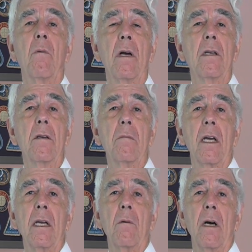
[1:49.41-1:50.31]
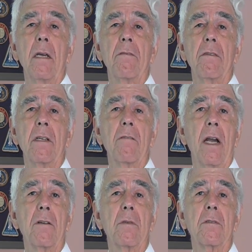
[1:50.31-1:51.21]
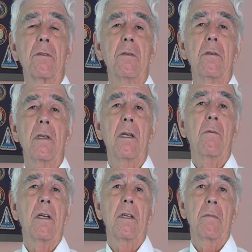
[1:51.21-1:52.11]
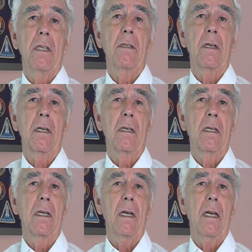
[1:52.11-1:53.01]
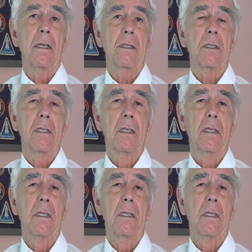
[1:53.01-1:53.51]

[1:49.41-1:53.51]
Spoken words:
one to my wife in graduate school and one to my daughter in college.